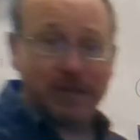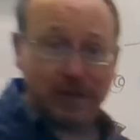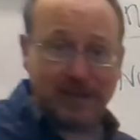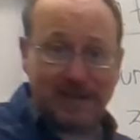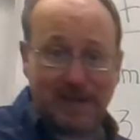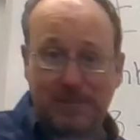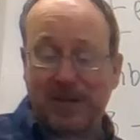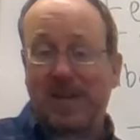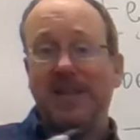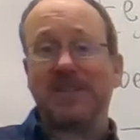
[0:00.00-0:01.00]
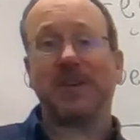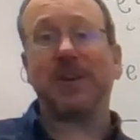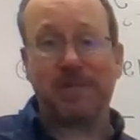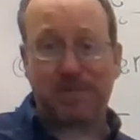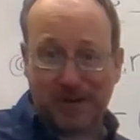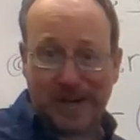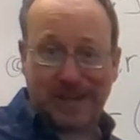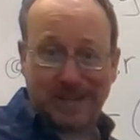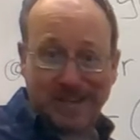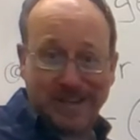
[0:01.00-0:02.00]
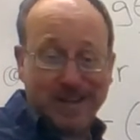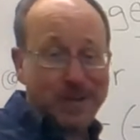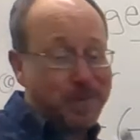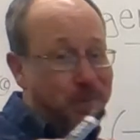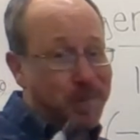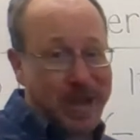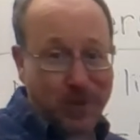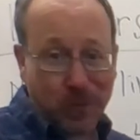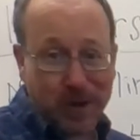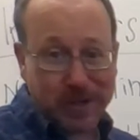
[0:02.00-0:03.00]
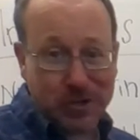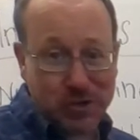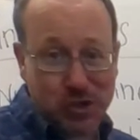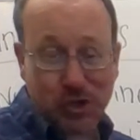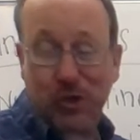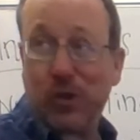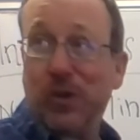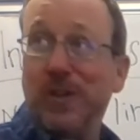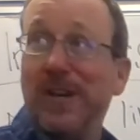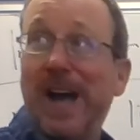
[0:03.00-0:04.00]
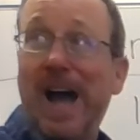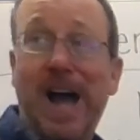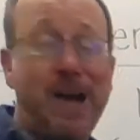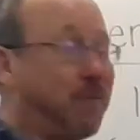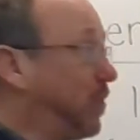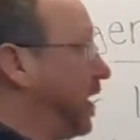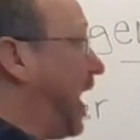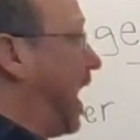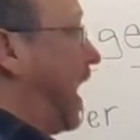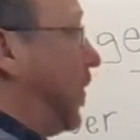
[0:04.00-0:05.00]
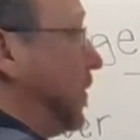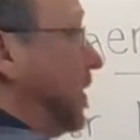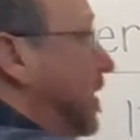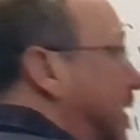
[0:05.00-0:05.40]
good. Number lines are your friend. Make one in your journal, have one out.